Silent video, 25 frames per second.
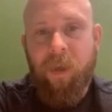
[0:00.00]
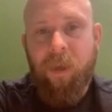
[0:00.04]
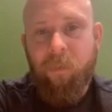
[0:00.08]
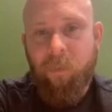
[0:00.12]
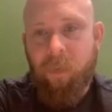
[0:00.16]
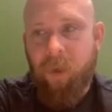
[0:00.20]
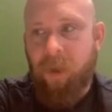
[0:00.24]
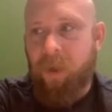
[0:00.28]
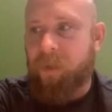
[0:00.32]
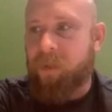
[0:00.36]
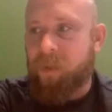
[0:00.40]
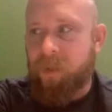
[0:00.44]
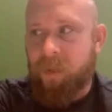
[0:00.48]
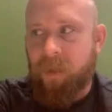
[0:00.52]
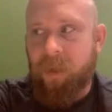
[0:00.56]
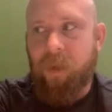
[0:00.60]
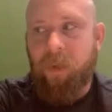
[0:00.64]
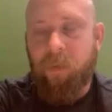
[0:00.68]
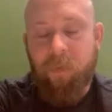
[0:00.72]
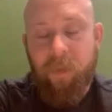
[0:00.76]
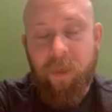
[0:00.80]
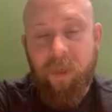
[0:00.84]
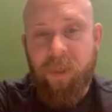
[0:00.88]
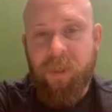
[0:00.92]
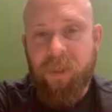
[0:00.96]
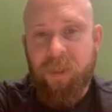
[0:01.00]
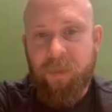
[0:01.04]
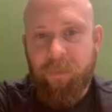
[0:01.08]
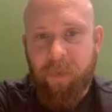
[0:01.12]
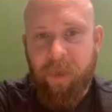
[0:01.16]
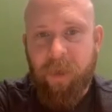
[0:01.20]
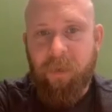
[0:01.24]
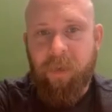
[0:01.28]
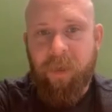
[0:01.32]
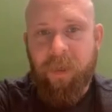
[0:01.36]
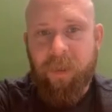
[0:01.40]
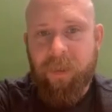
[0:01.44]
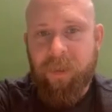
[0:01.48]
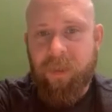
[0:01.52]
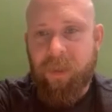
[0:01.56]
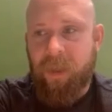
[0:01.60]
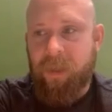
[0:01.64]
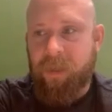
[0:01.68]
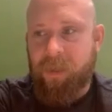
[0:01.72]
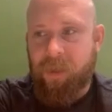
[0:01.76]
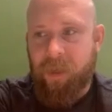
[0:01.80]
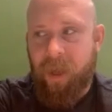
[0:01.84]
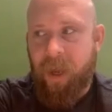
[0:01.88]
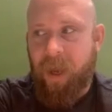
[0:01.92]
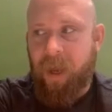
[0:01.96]
but you know, the experience
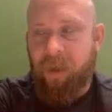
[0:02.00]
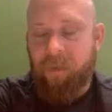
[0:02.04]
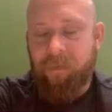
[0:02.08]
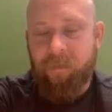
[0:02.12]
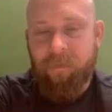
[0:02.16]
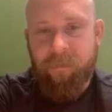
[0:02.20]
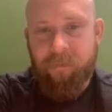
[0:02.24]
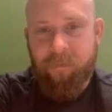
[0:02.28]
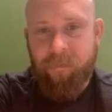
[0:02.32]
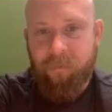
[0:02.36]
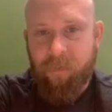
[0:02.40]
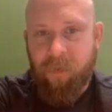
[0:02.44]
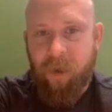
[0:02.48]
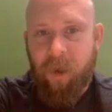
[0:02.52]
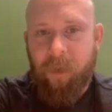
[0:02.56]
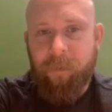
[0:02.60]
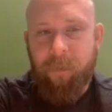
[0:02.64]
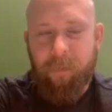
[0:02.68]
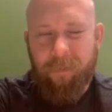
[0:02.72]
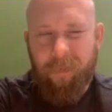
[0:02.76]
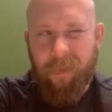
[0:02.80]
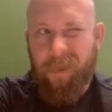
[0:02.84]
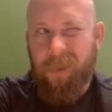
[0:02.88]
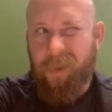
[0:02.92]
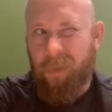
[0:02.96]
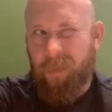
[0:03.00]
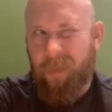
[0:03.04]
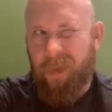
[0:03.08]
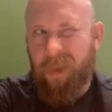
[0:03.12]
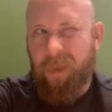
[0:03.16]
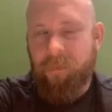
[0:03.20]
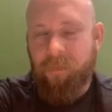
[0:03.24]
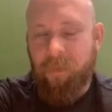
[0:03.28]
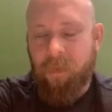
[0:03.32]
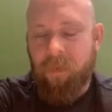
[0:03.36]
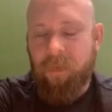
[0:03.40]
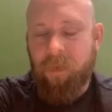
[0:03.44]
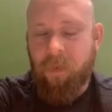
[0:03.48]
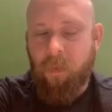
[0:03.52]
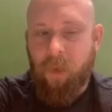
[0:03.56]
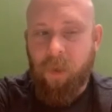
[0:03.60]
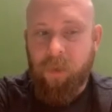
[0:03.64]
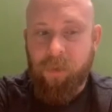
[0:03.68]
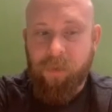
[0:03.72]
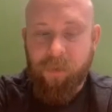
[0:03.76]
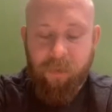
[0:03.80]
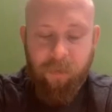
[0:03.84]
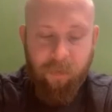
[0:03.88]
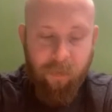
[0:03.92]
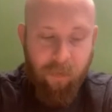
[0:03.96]
that you have probably should be the first
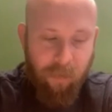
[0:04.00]
question.